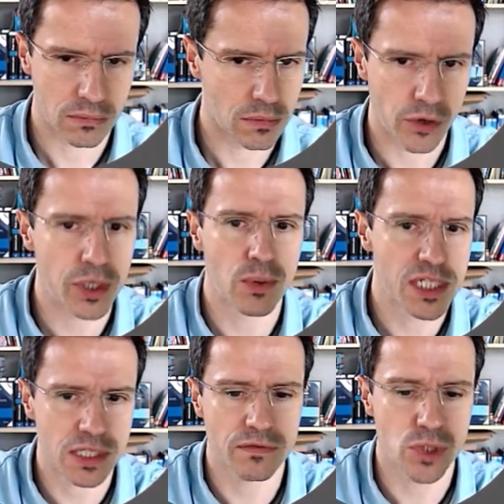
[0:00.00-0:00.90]

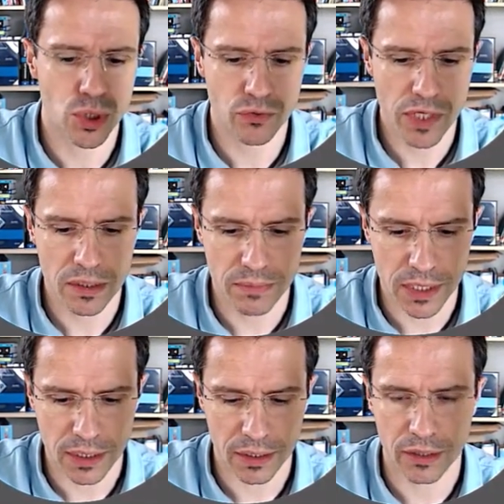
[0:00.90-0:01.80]
request if it should really
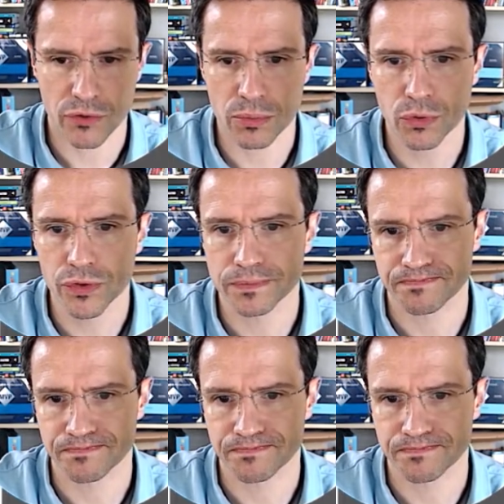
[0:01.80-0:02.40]
be removed,